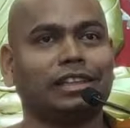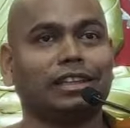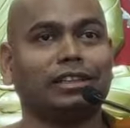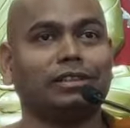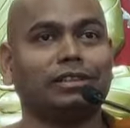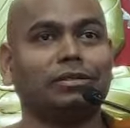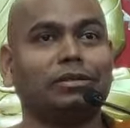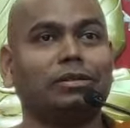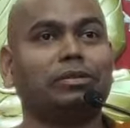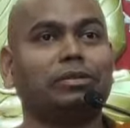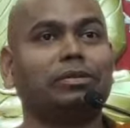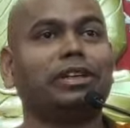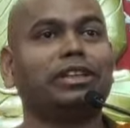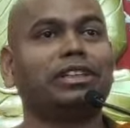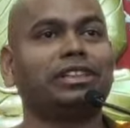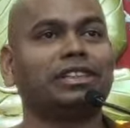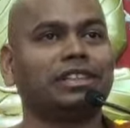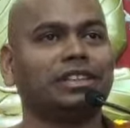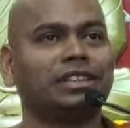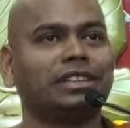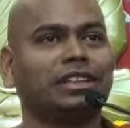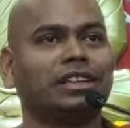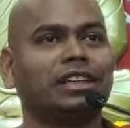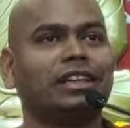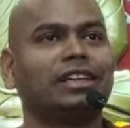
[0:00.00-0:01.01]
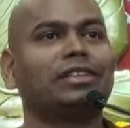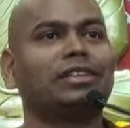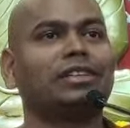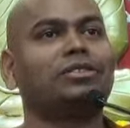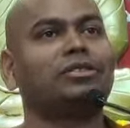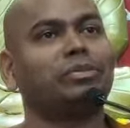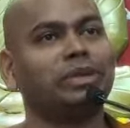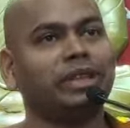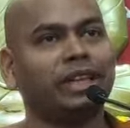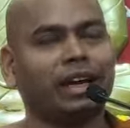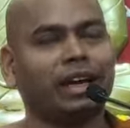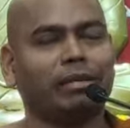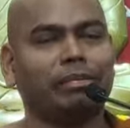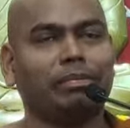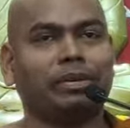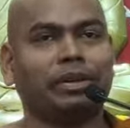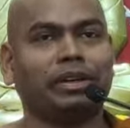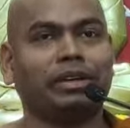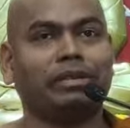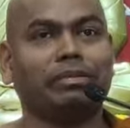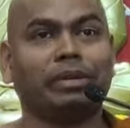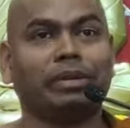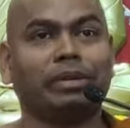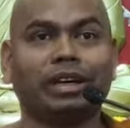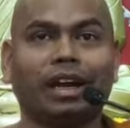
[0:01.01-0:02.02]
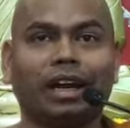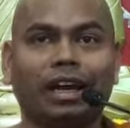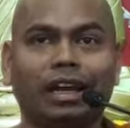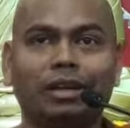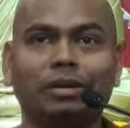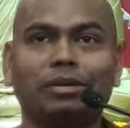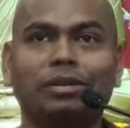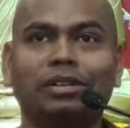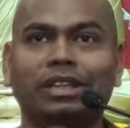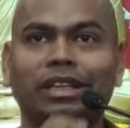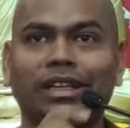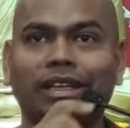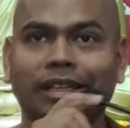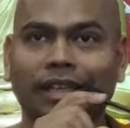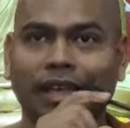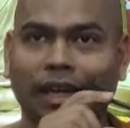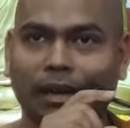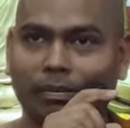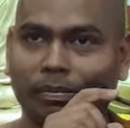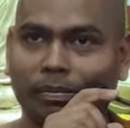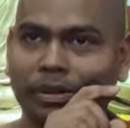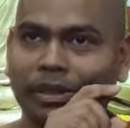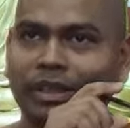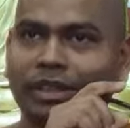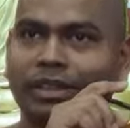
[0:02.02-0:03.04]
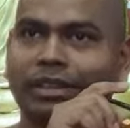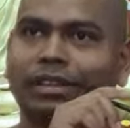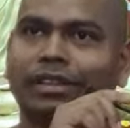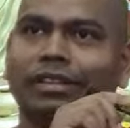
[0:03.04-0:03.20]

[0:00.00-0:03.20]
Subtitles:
you wish to be happy, but are you really happy?